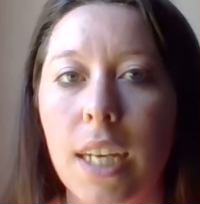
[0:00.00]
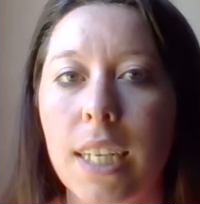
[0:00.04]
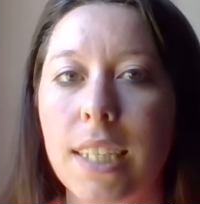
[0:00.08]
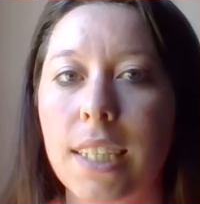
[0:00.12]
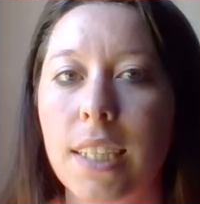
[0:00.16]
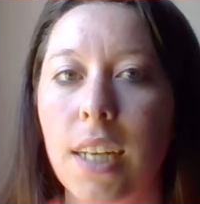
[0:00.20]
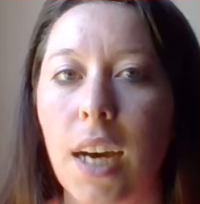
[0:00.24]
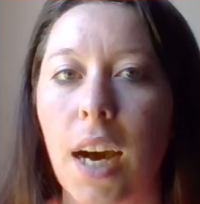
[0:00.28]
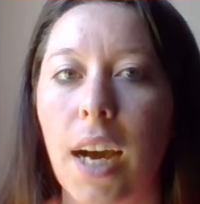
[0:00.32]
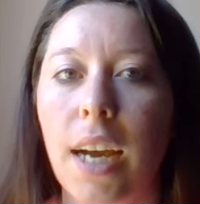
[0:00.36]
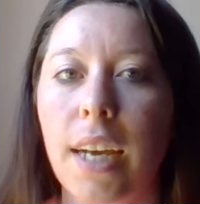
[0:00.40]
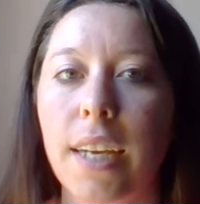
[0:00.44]

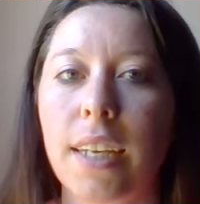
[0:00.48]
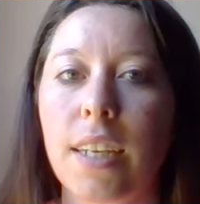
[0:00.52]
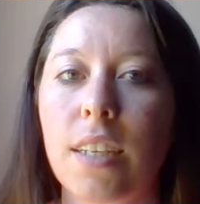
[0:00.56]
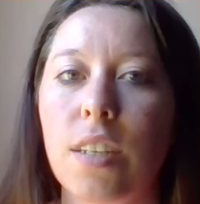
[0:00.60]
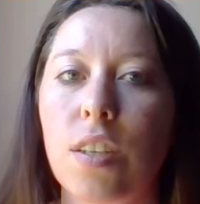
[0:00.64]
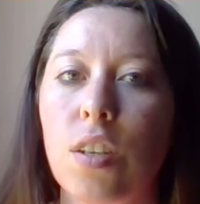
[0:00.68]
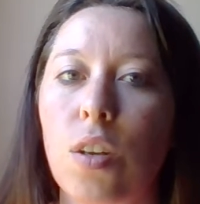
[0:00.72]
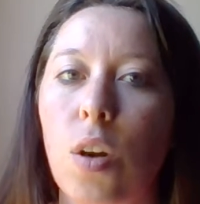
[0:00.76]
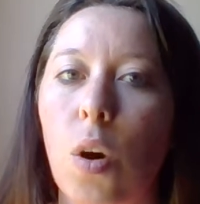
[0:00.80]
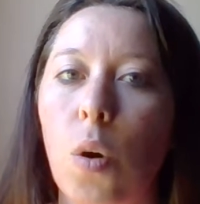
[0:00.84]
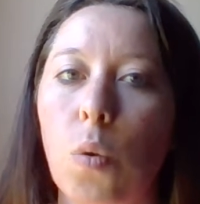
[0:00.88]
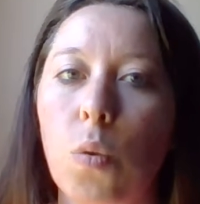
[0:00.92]
dying as
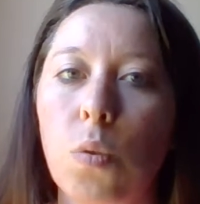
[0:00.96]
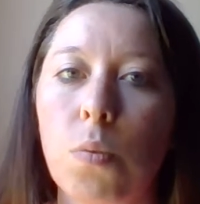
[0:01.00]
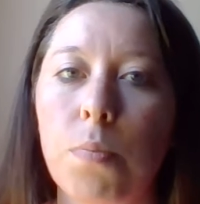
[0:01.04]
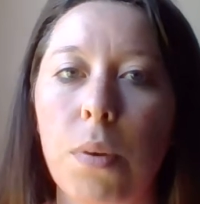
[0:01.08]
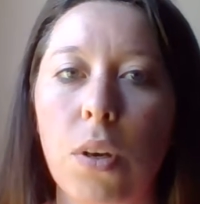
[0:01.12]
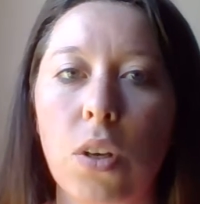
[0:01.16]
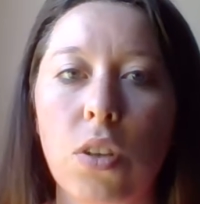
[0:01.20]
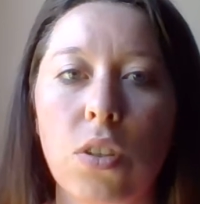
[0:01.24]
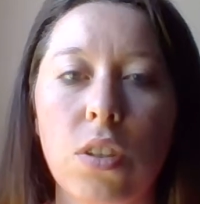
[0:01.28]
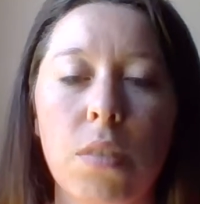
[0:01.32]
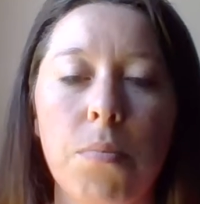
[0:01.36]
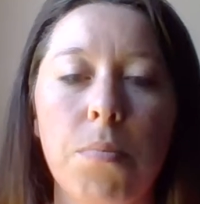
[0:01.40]
an old
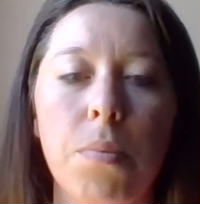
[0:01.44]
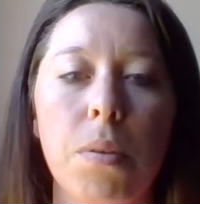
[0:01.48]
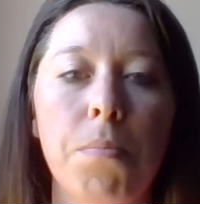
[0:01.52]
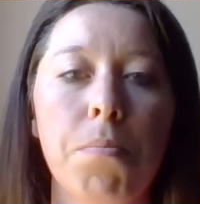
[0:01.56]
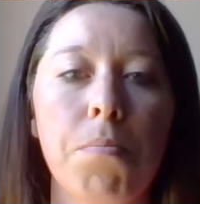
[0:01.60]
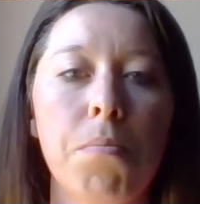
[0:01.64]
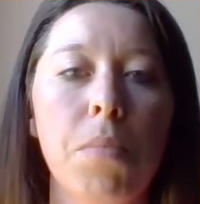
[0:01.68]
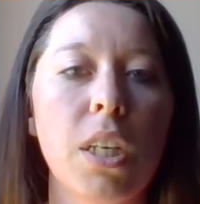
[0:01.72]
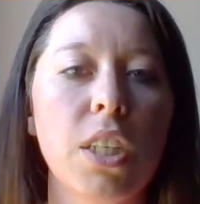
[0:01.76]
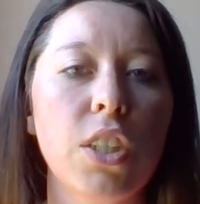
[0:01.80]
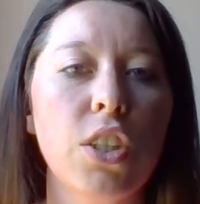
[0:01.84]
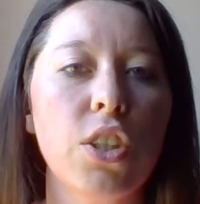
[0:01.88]
person, but
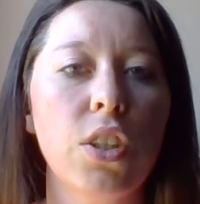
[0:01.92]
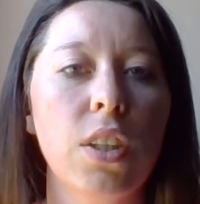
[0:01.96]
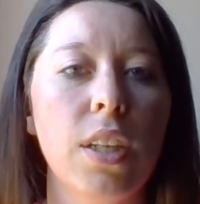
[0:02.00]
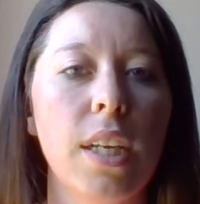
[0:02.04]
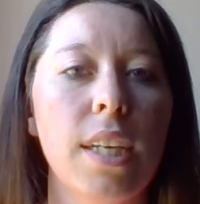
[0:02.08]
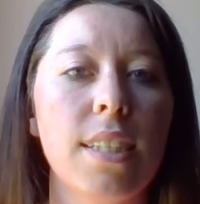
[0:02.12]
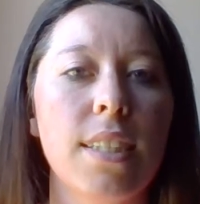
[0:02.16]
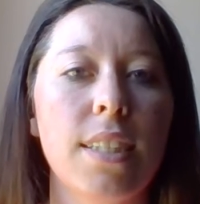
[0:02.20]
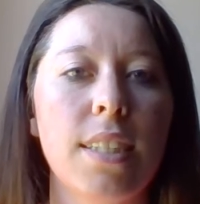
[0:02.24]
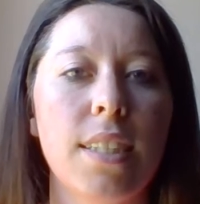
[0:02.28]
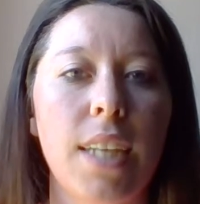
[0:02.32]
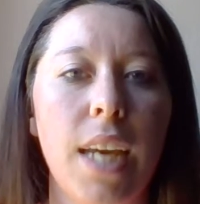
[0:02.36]
much
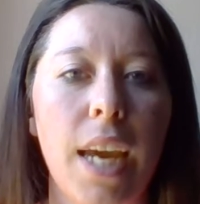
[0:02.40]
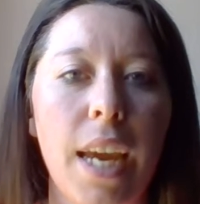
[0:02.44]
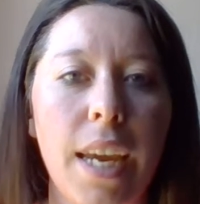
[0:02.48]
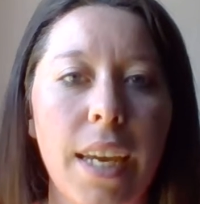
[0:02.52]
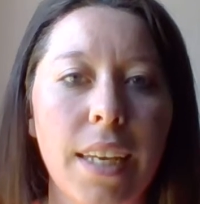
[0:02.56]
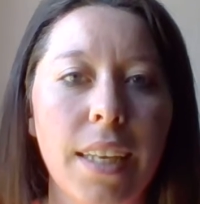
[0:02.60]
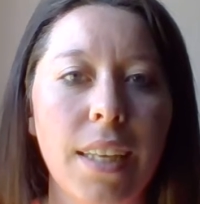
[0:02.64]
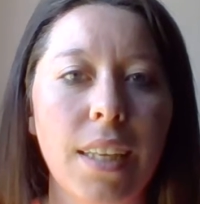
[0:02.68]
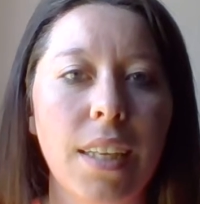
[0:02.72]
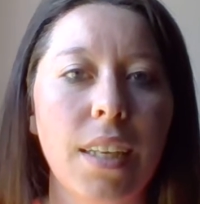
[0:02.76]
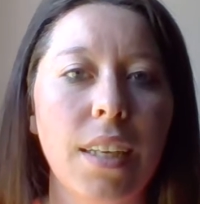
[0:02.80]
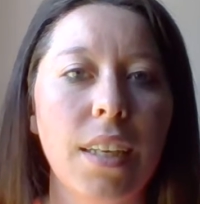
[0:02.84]
less
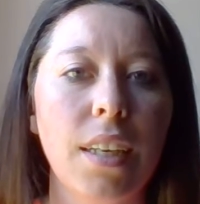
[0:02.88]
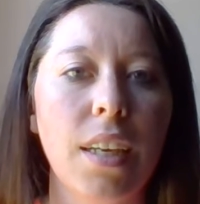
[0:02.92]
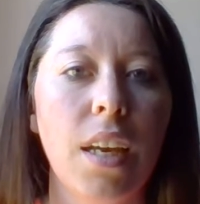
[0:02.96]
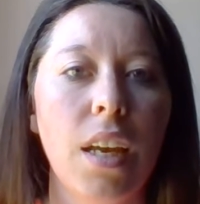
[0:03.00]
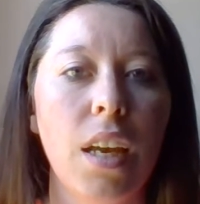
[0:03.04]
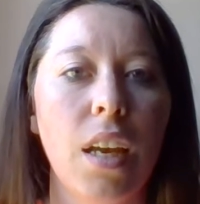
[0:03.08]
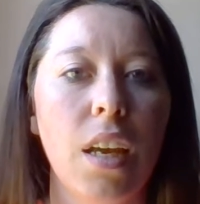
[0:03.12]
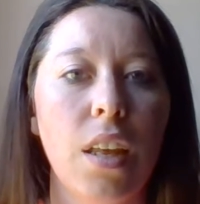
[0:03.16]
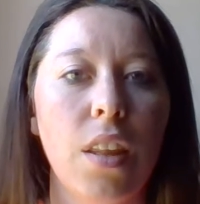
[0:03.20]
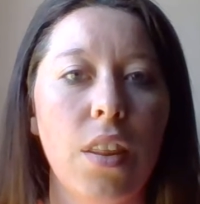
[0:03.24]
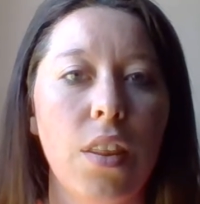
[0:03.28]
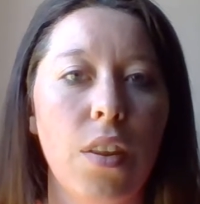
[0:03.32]
taking
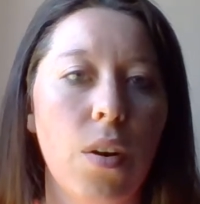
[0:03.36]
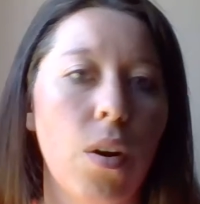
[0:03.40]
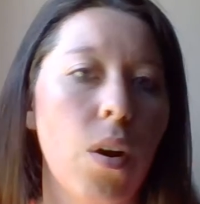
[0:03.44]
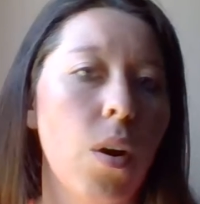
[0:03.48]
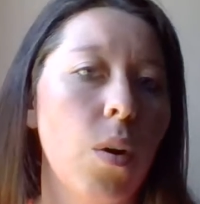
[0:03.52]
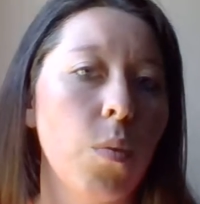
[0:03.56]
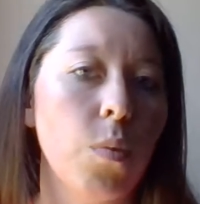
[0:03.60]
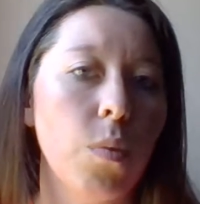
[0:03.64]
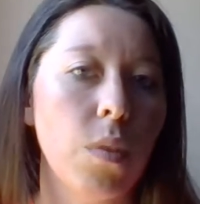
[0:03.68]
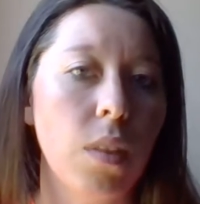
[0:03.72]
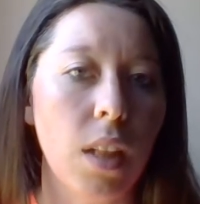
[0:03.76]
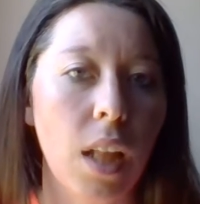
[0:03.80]
their
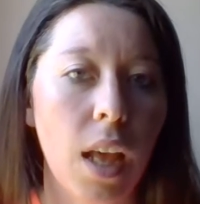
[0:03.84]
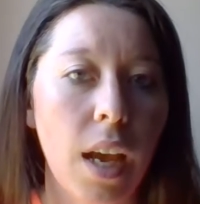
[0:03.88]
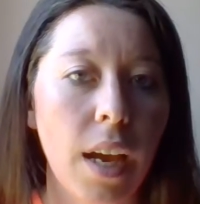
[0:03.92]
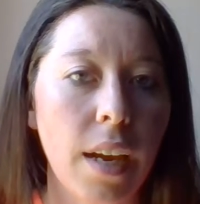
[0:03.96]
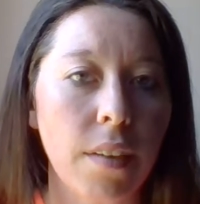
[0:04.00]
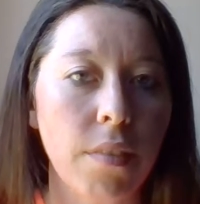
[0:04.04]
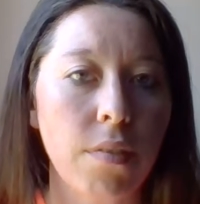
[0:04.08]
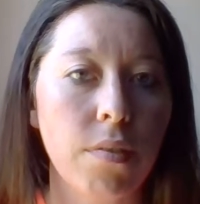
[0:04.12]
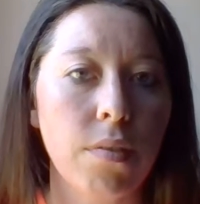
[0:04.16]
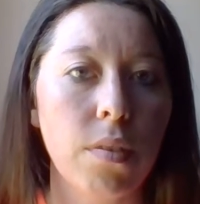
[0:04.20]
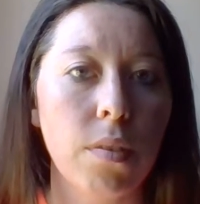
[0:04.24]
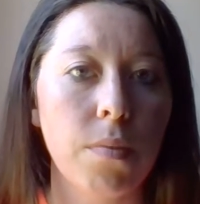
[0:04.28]
own life.